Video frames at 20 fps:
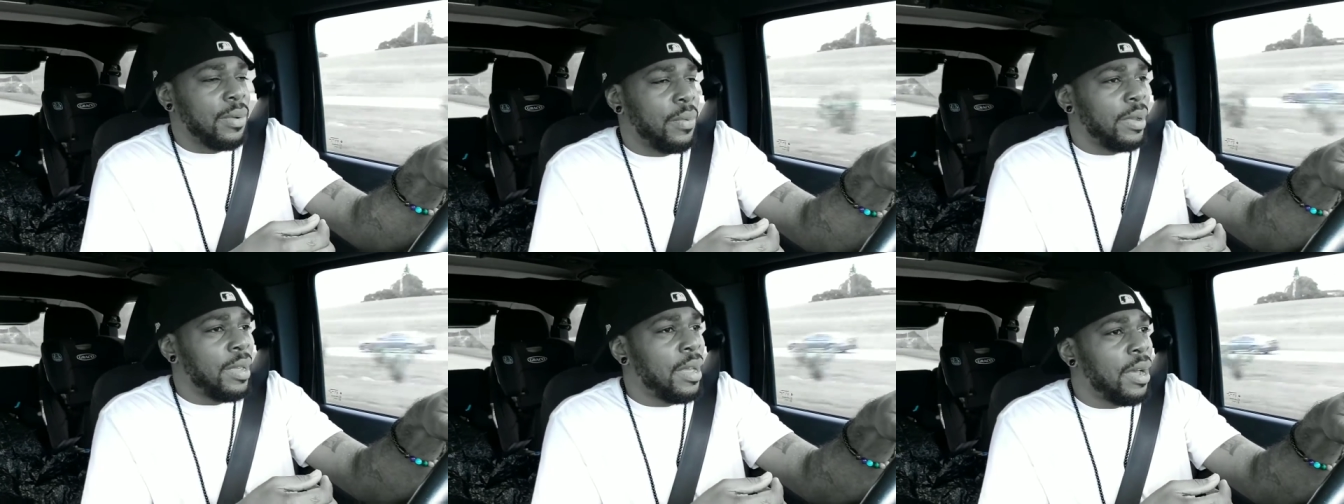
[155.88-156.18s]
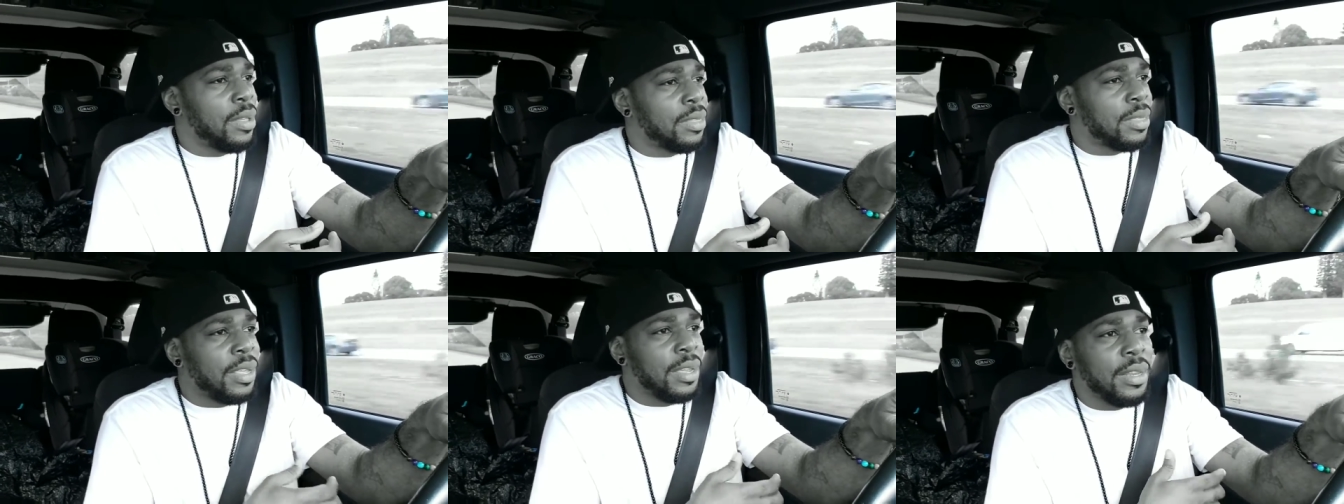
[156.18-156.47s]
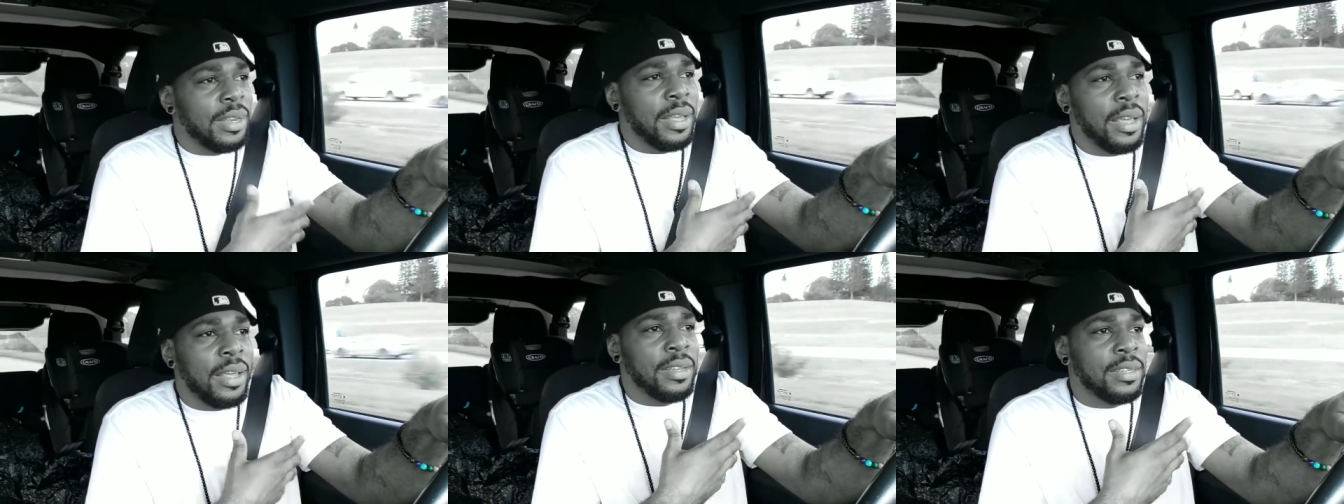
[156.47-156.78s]
We all
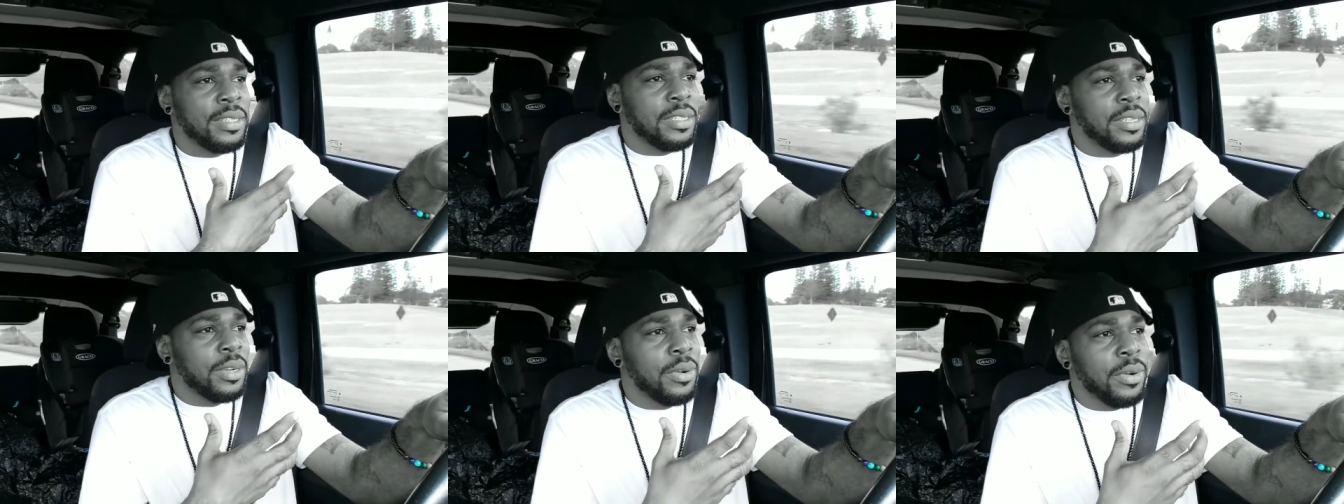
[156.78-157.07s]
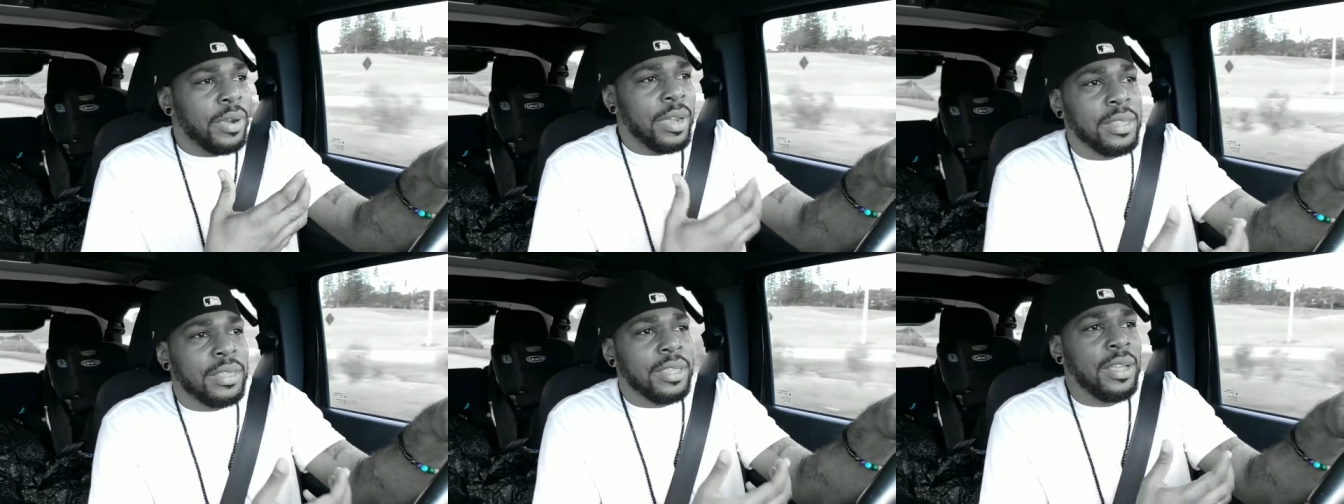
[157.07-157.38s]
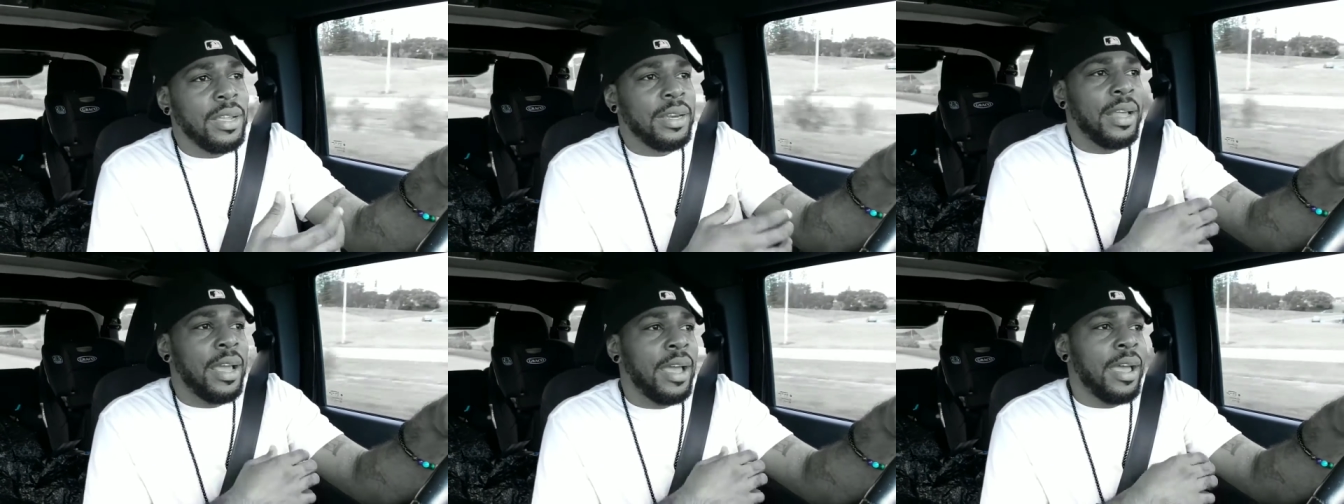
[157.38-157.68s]
think that it's a great
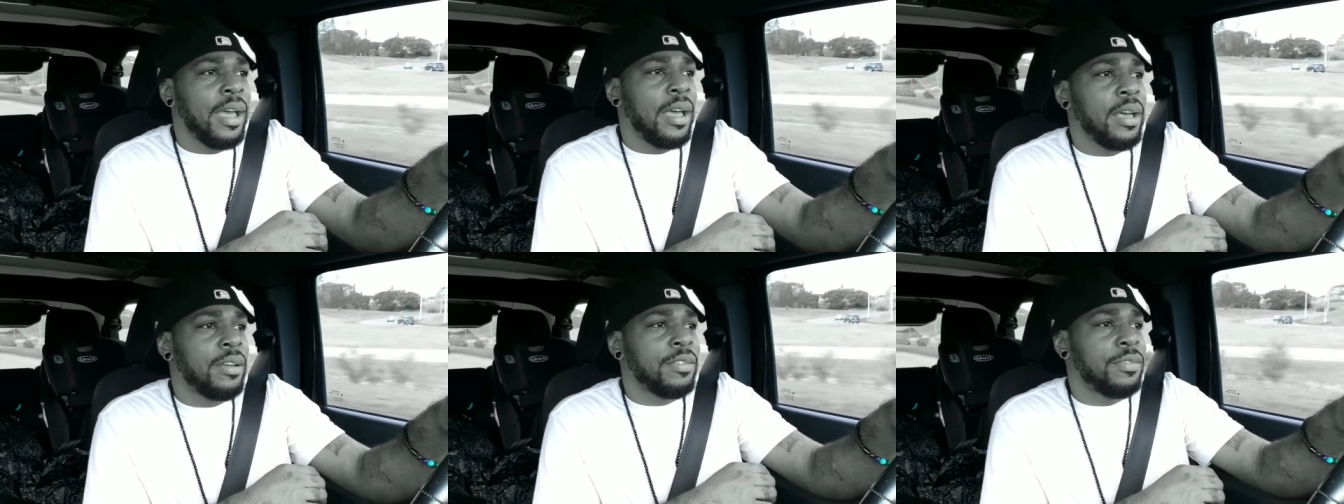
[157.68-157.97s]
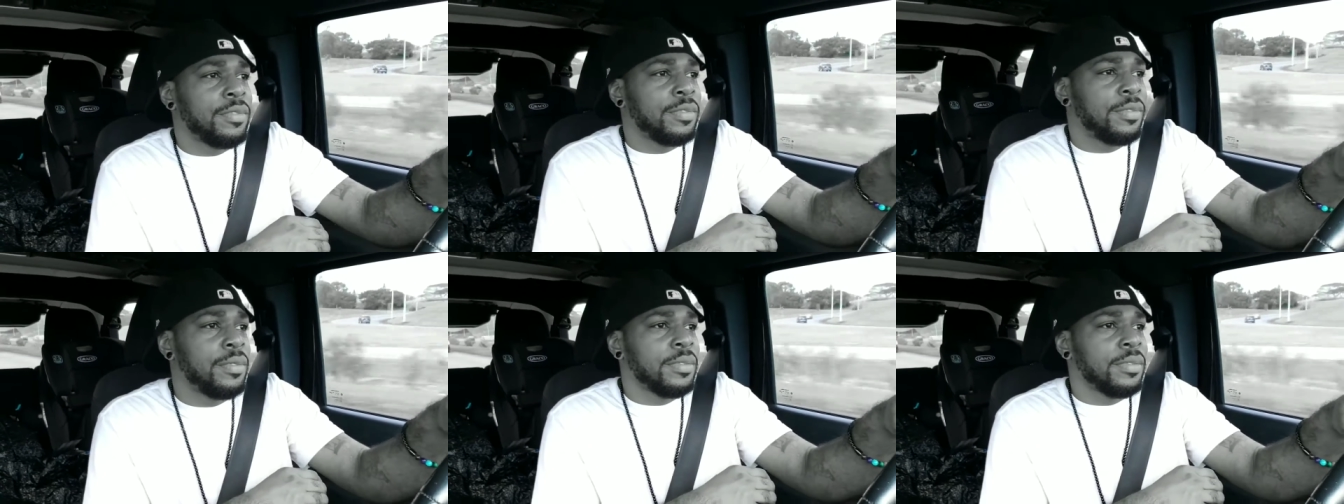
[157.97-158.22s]
thing to have.